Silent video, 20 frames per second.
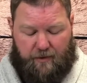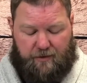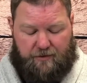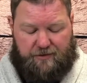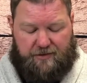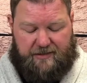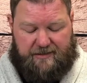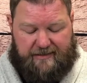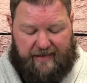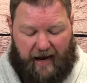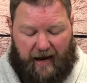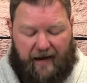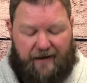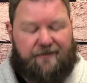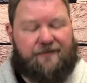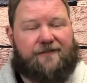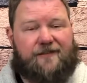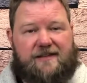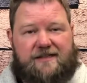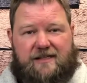To die
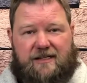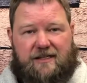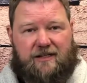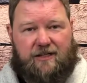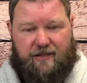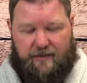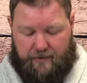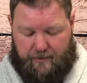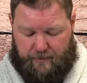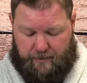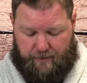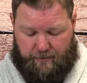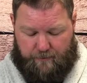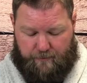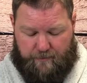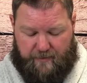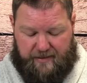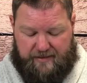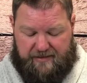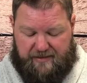physically
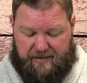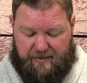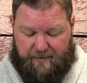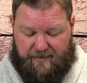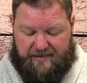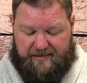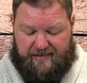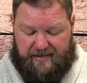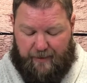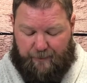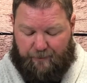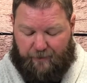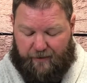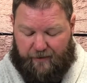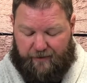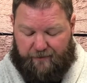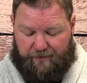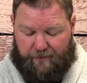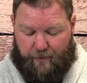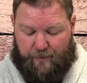means to be
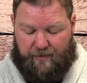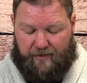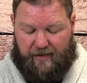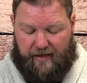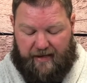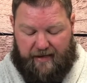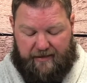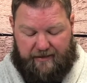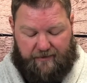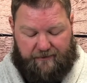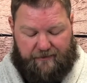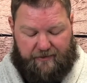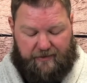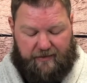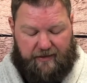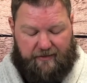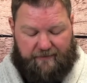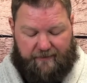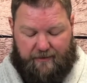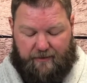separated from the land of the
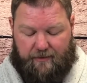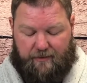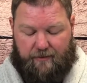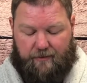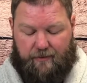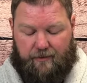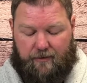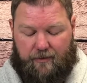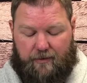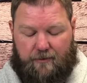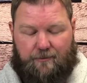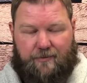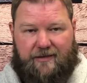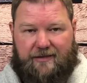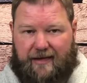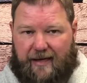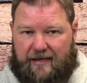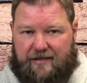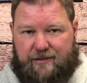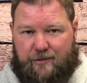living, but
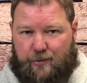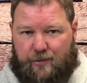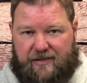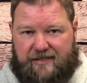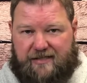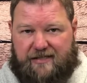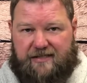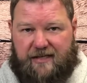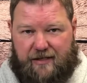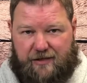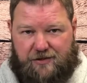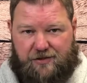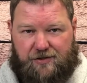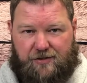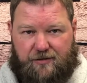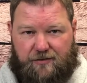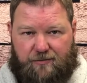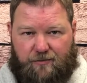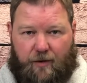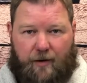not to
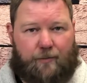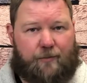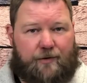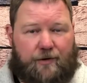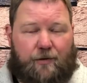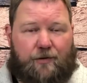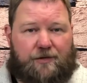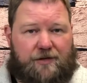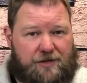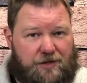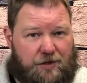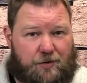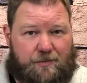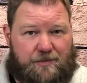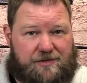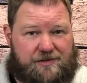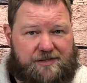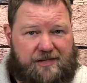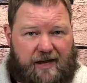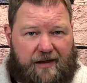extinction, right? We know that
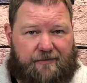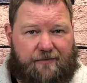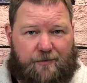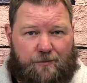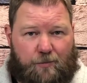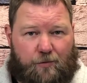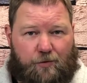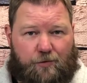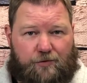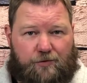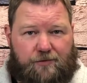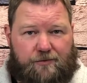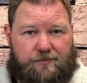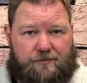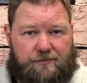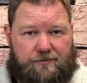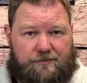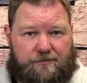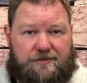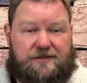humans have immortal
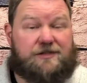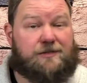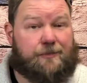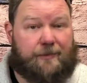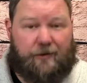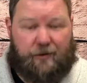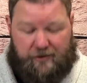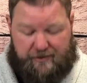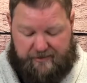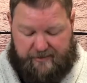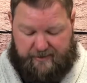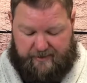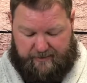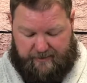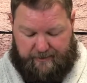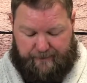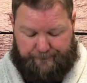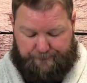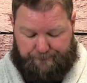spirits.